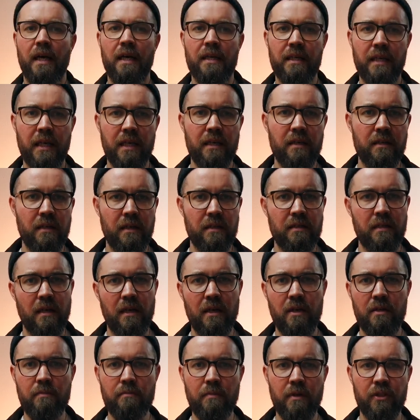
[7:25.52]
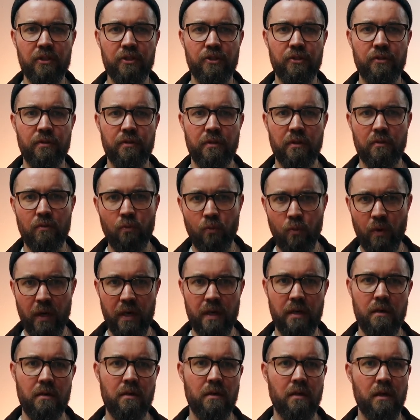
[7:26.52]
Again, it's how much you can
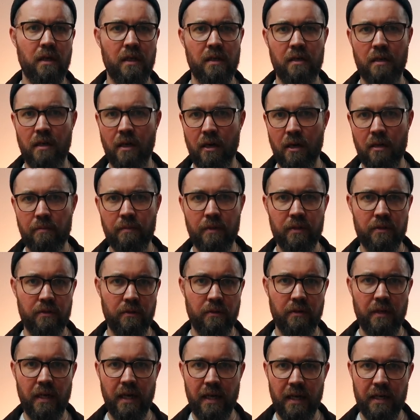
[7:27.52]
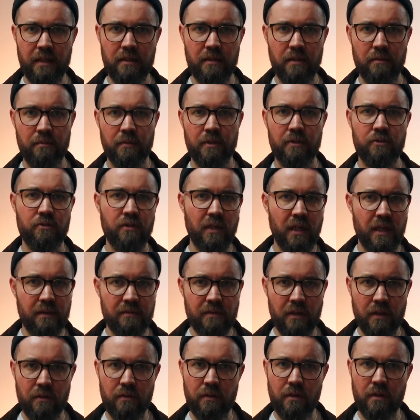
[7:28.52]
wear a garment or an item that drives
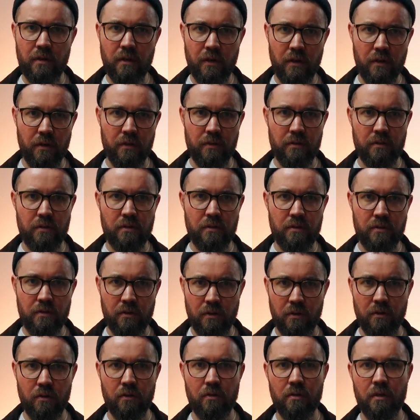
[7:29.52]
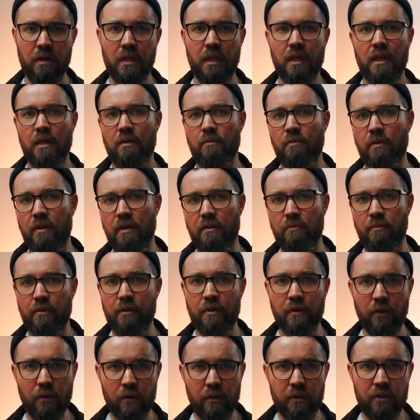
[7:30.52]
down the cost. So,
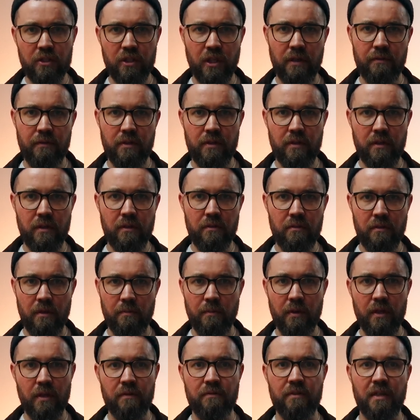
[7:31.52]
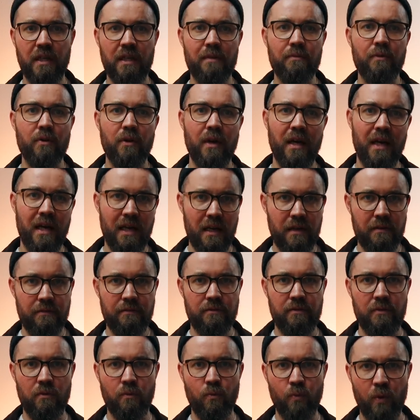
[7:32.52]
with low longevity, the amount of time you have
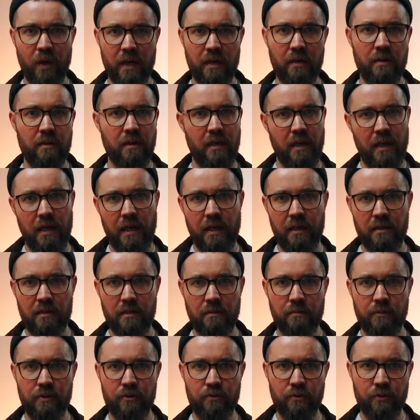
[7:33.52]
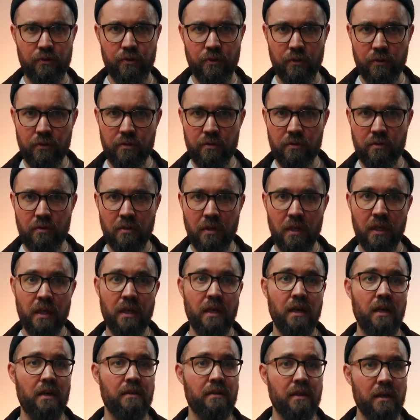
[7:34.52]
to wear that item is reduced,
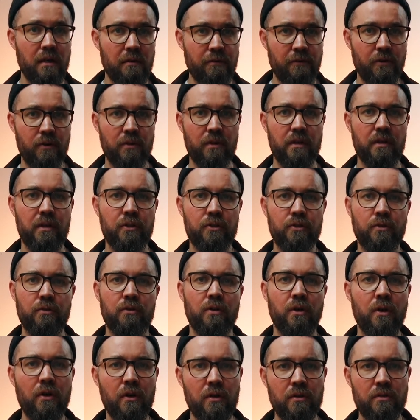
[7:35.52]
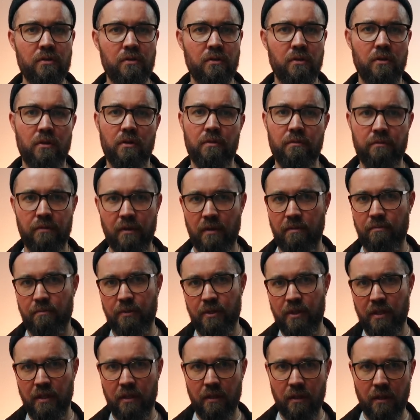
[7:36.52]
and therefore the initial cost of that
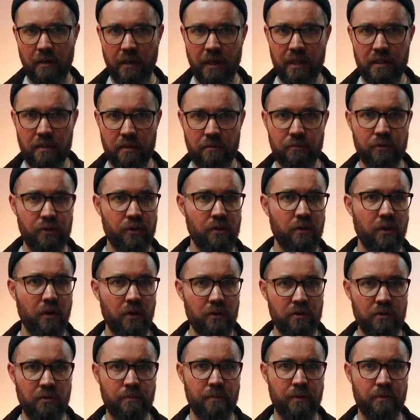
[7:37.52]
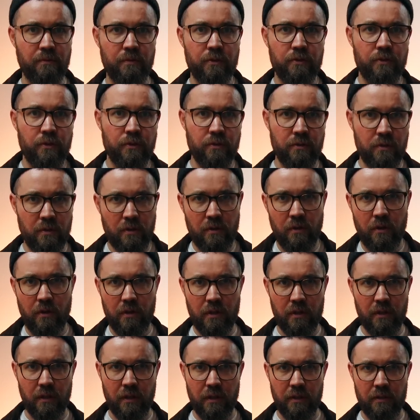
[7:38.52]
particular item should also be reduced
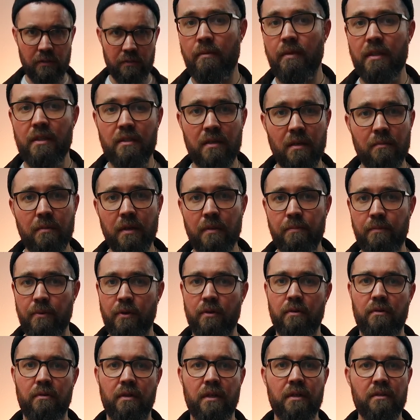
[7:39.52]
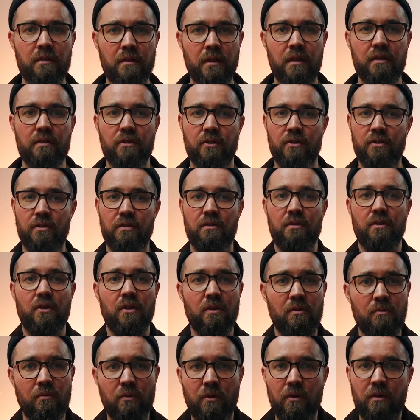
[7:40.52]
accordingly. I mean, simply put, these things are just
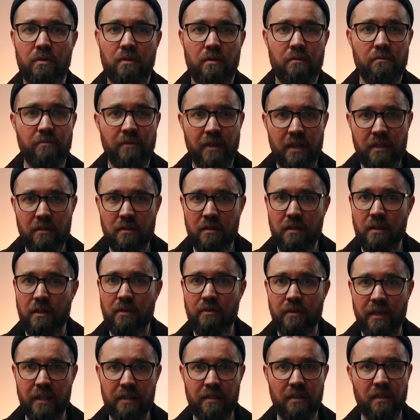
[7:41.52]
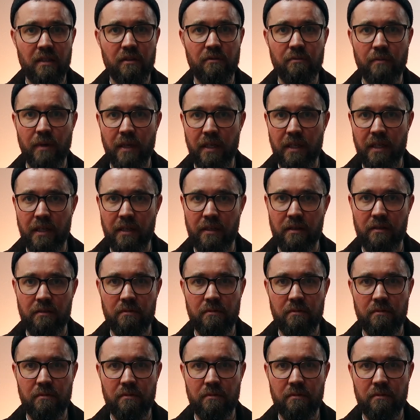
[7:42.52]
not worth investing a great deal of money in.